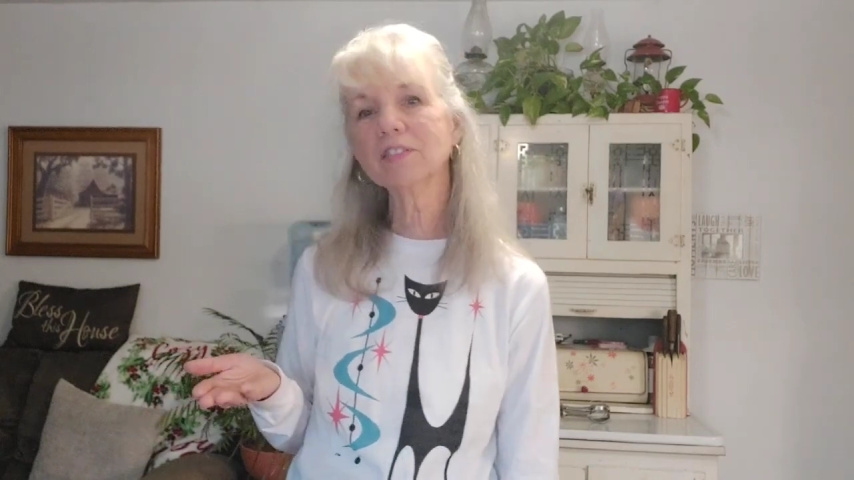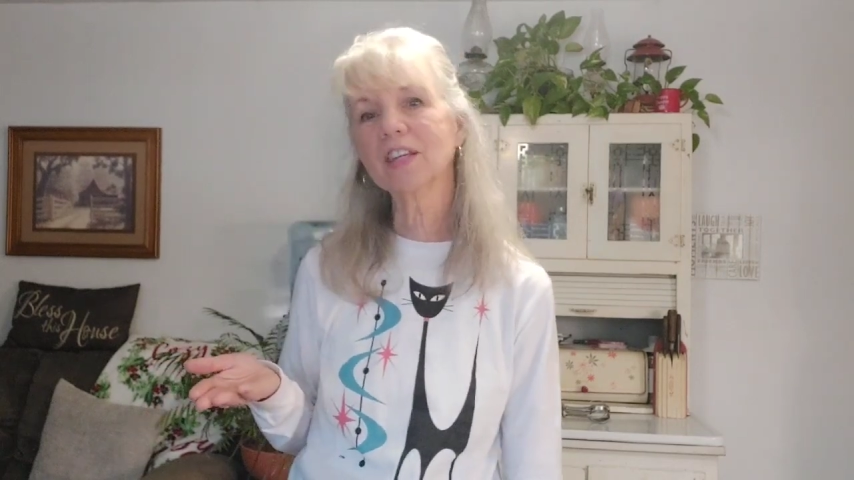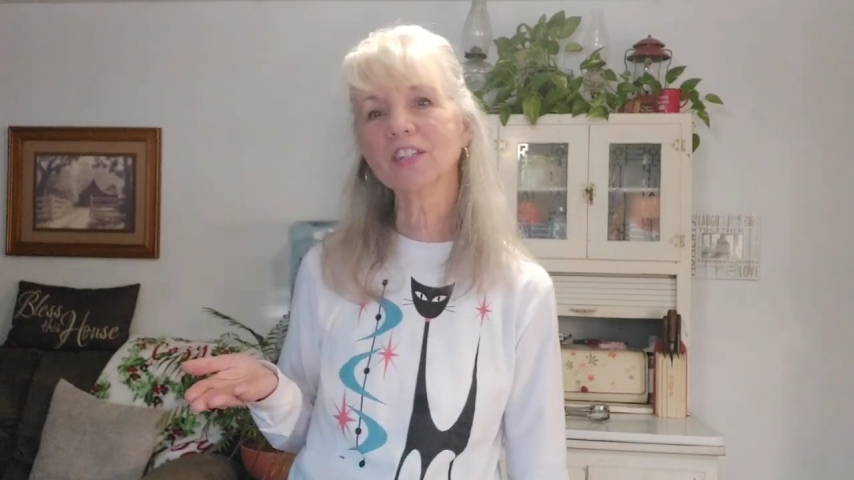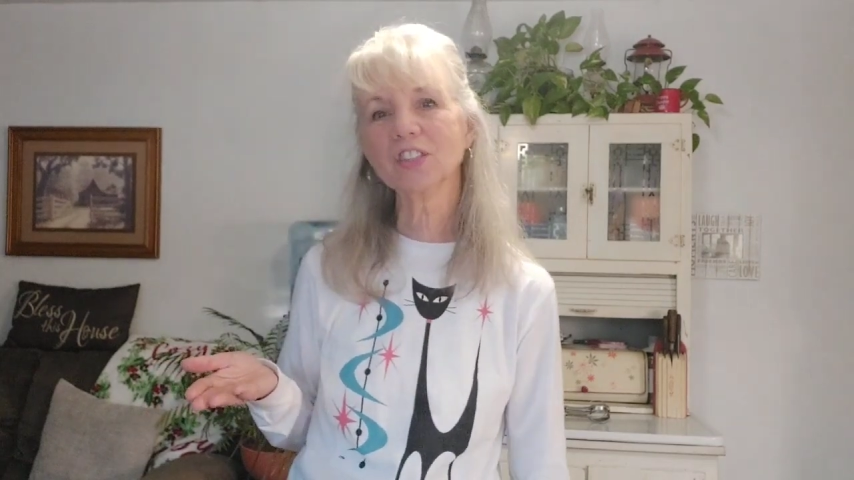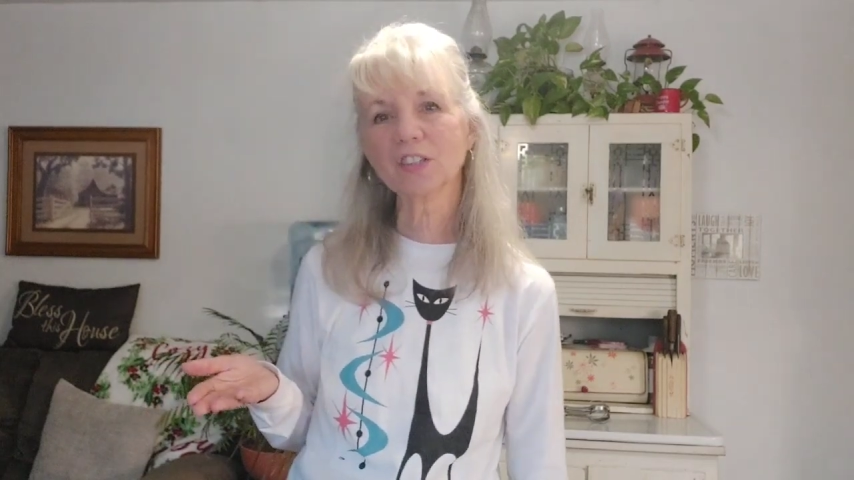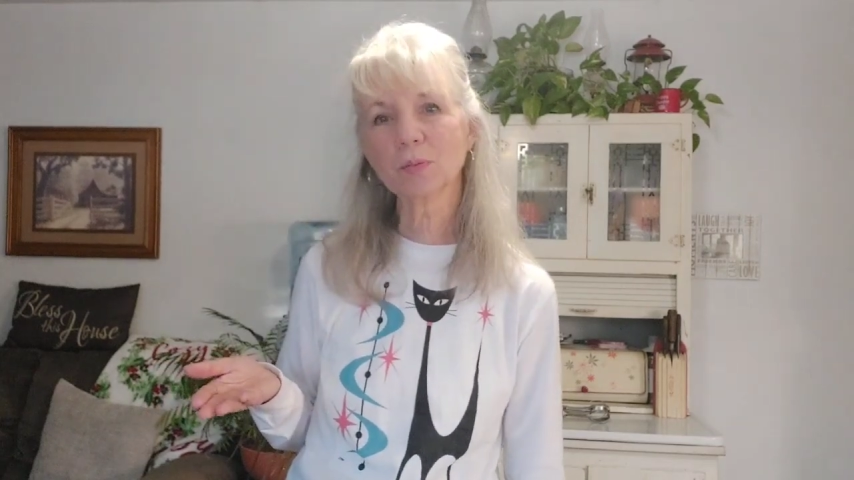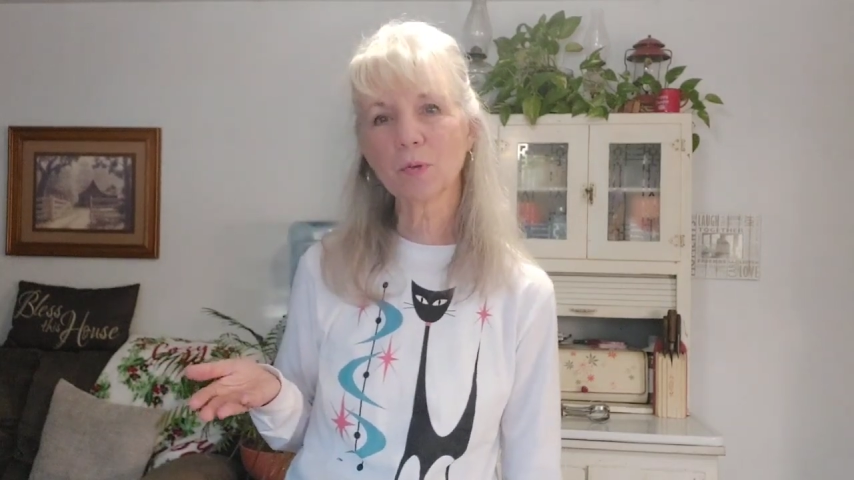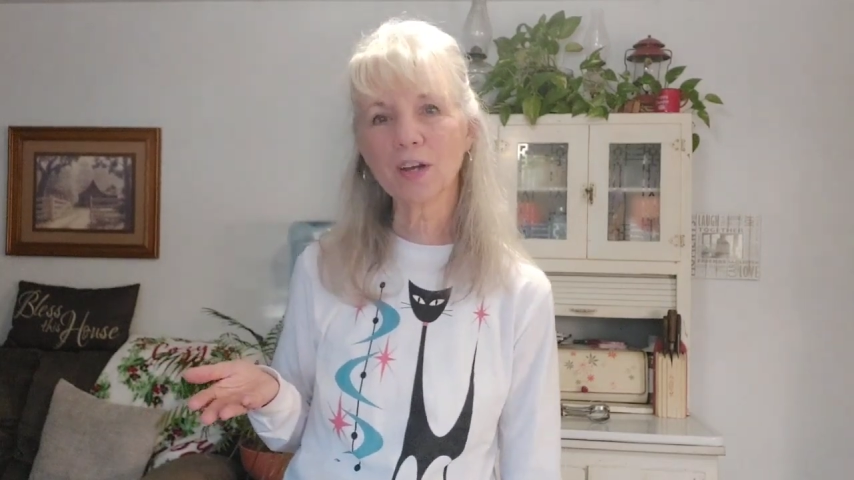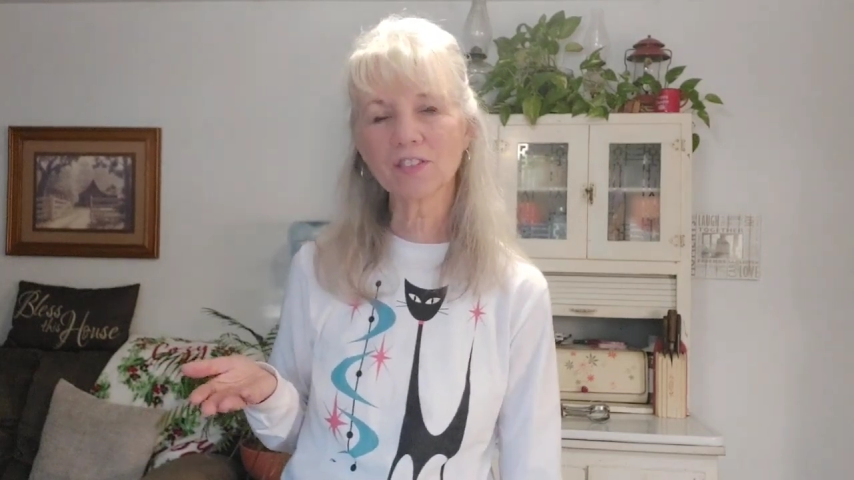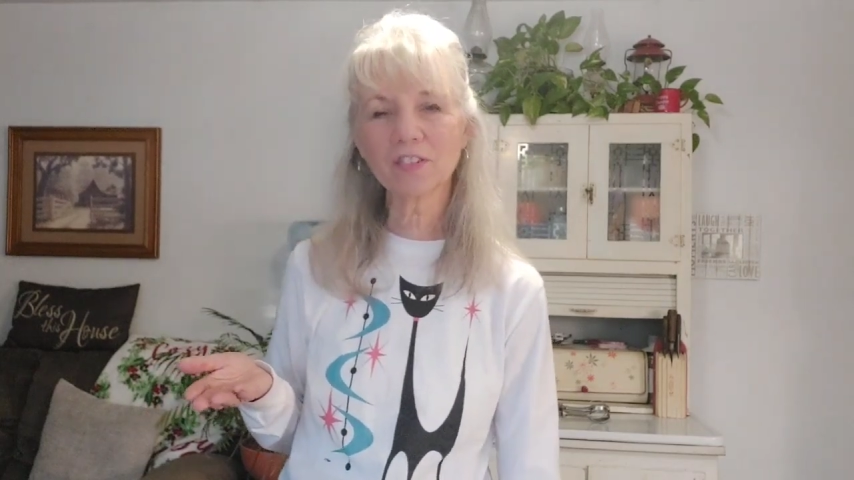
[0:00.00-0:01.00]
Station
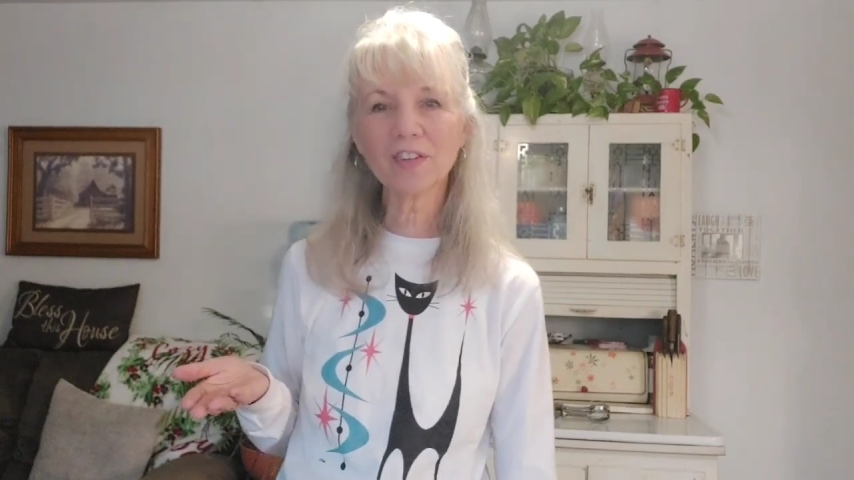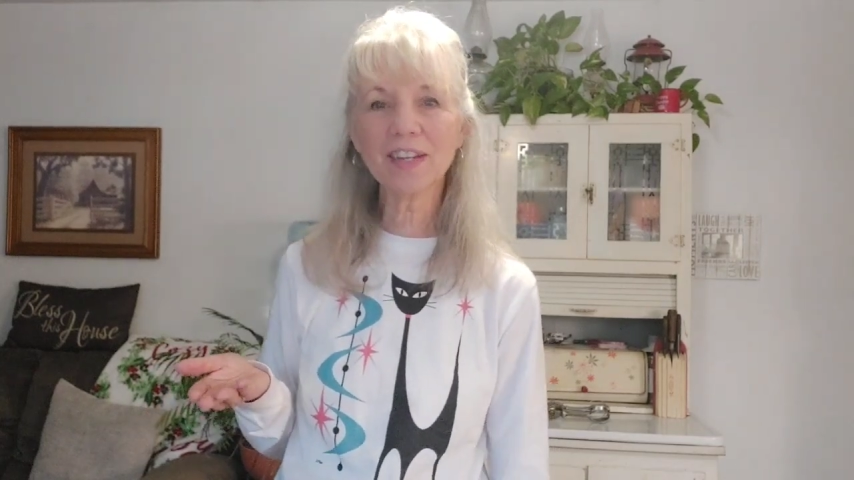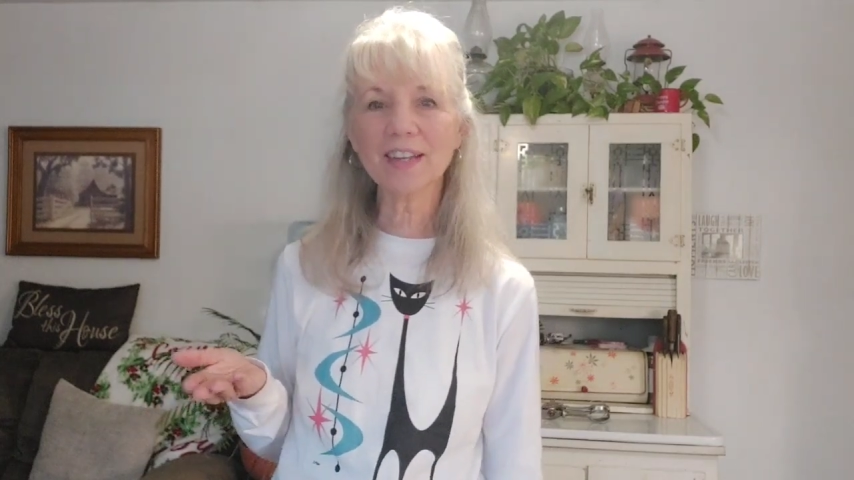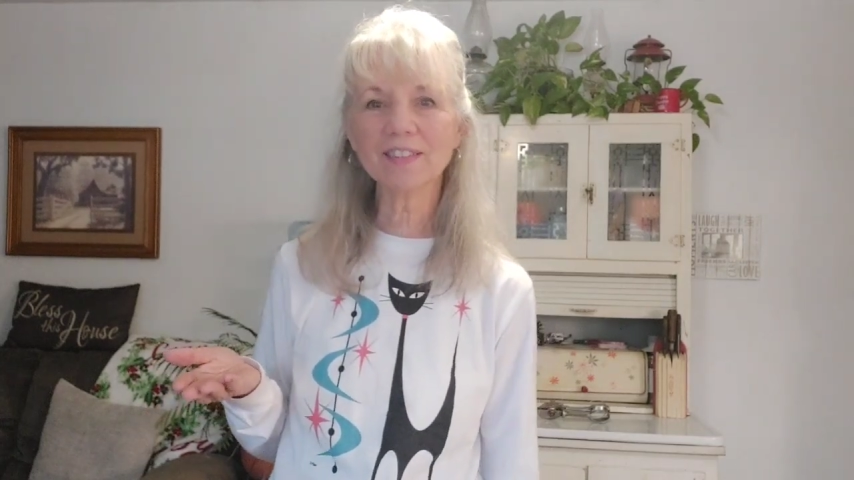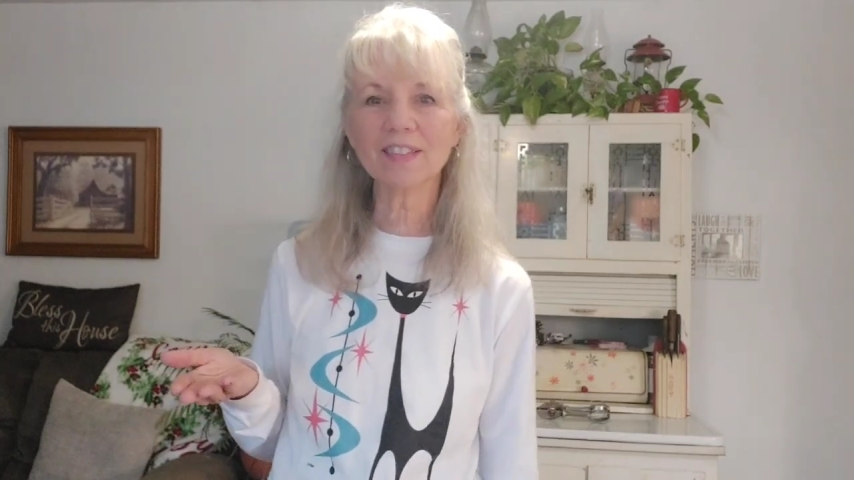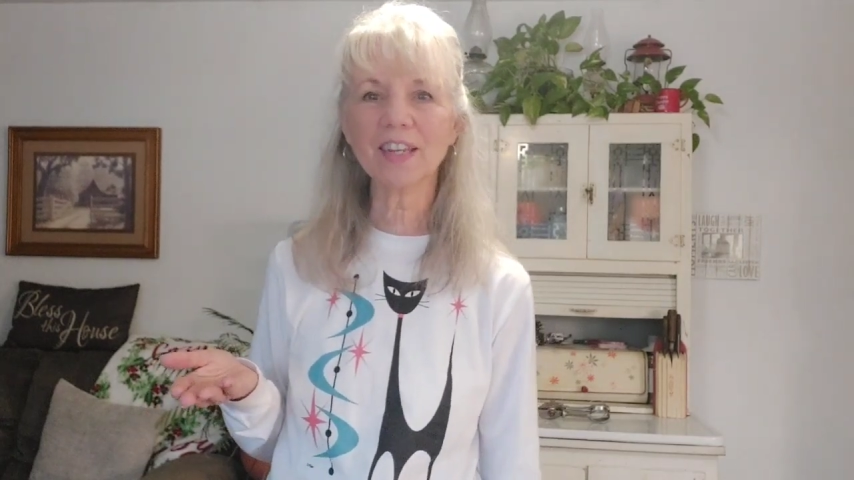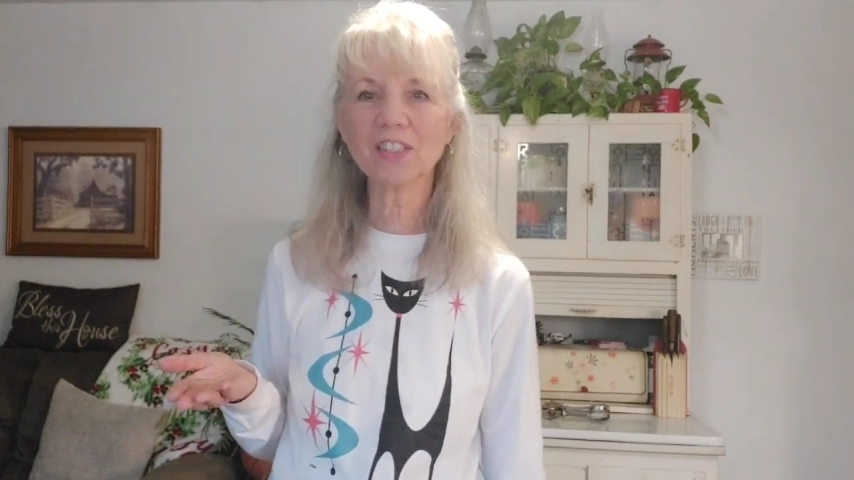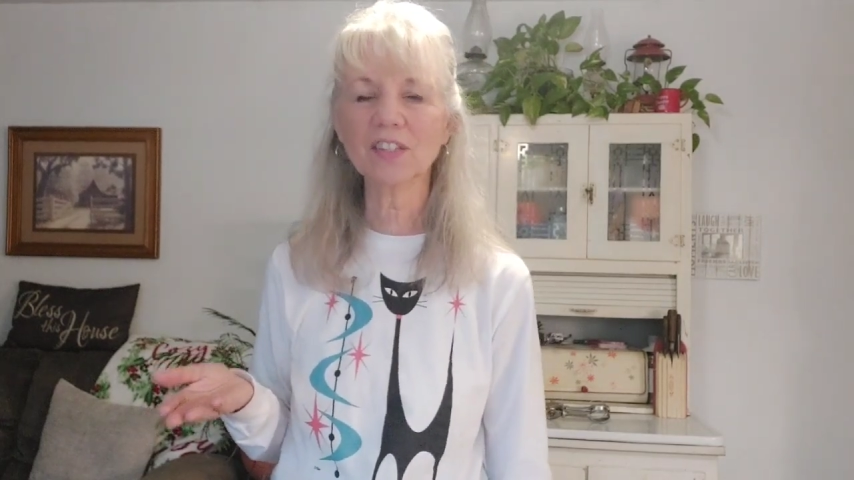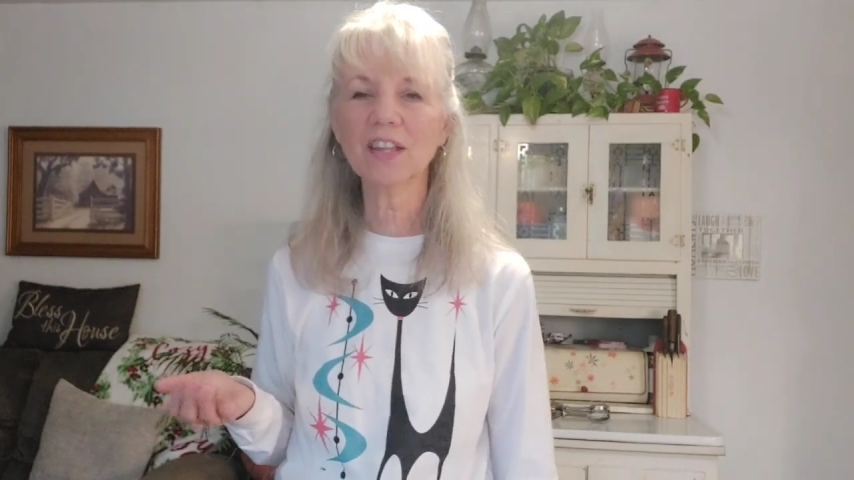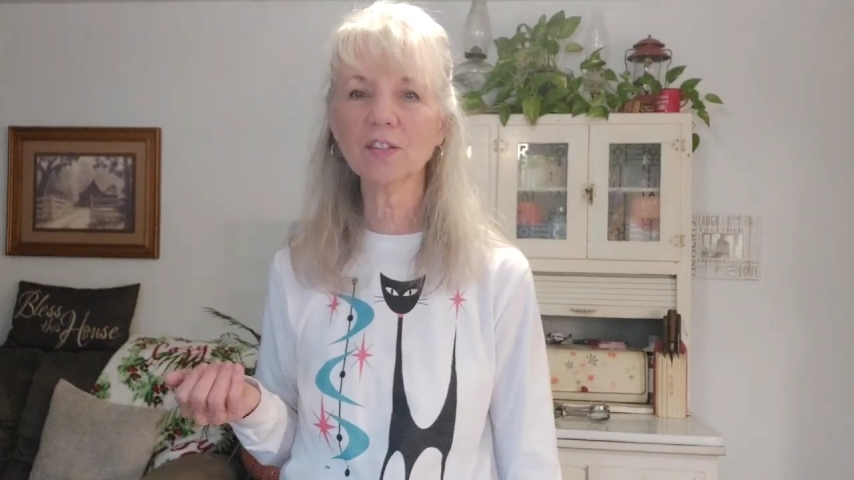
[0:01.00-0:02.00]
Express, the relay station.